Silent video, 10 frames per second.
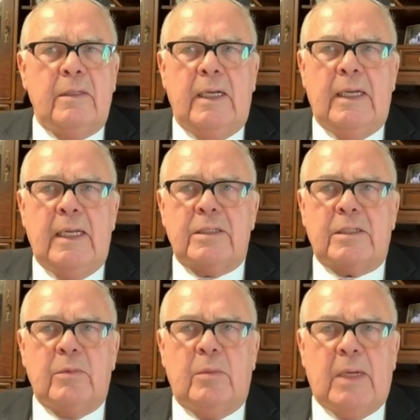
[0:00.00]
And as
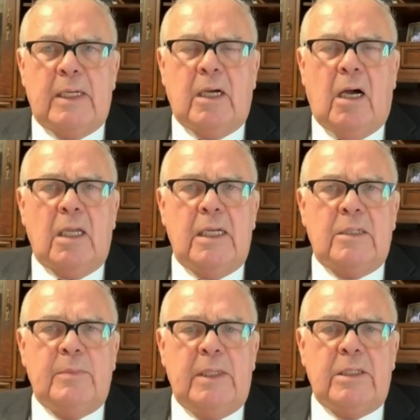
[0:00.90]
some of my
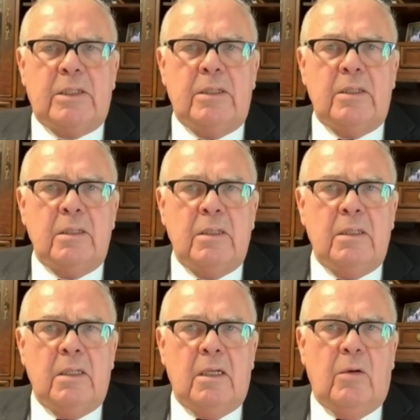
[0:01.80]
colleagues mentioned,
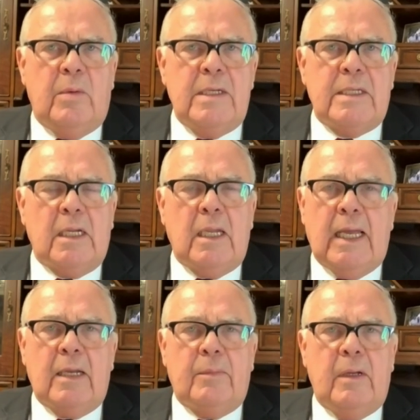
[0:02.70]
we still
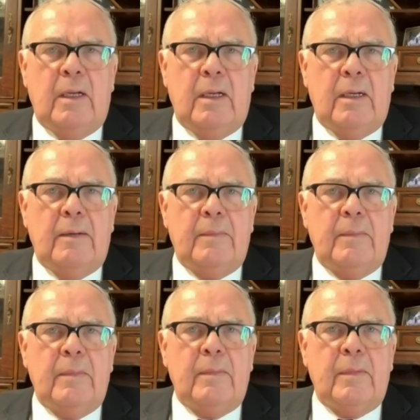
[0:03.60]
had
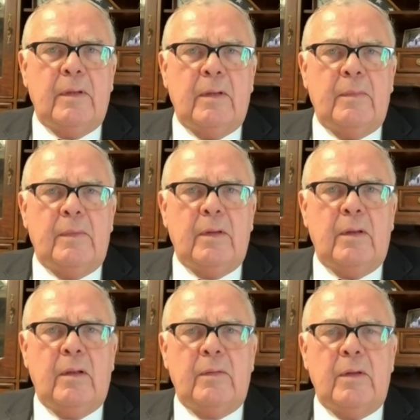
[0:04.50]

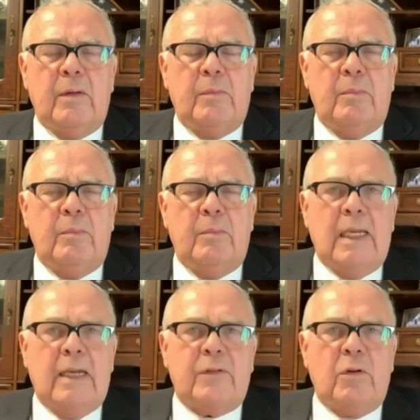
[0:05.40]
the money
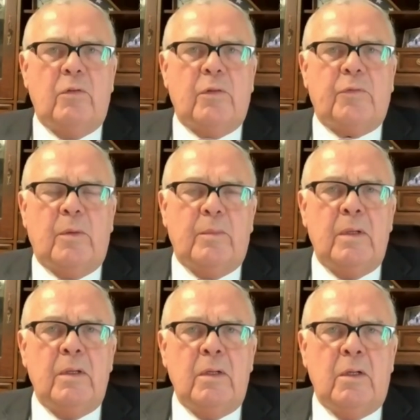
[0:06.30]
left over from
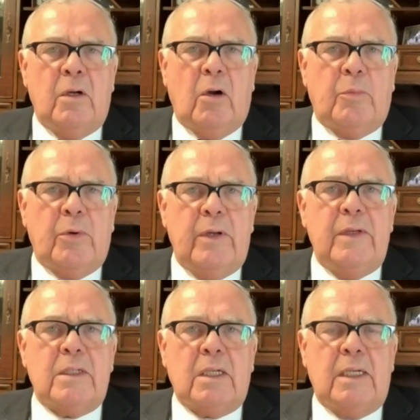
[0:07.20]
our
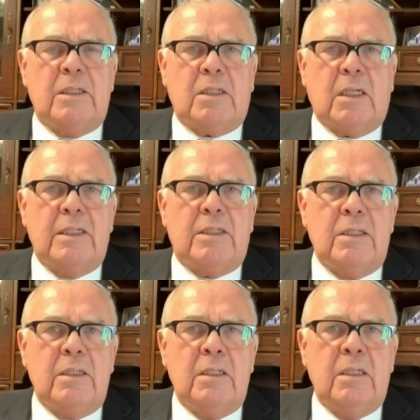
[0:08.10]
previous
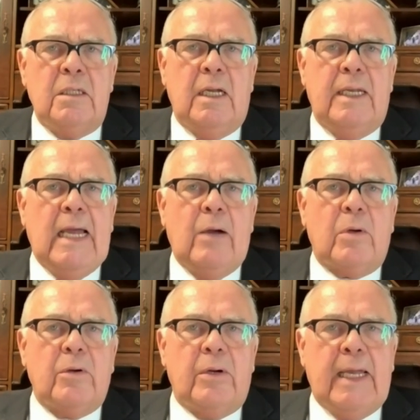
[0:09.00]
legislation. Right. And now
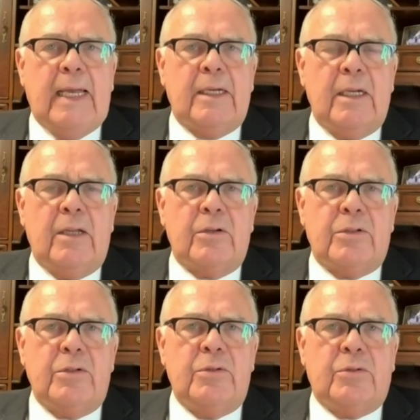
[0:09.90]
we're going to add another
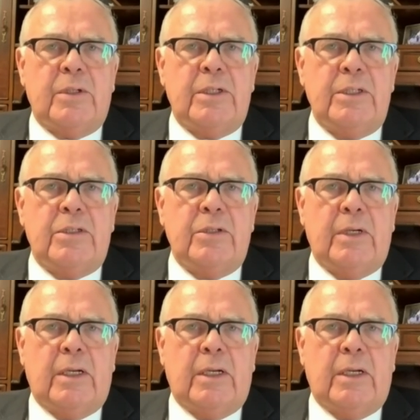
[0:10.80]
$2 trillion to it.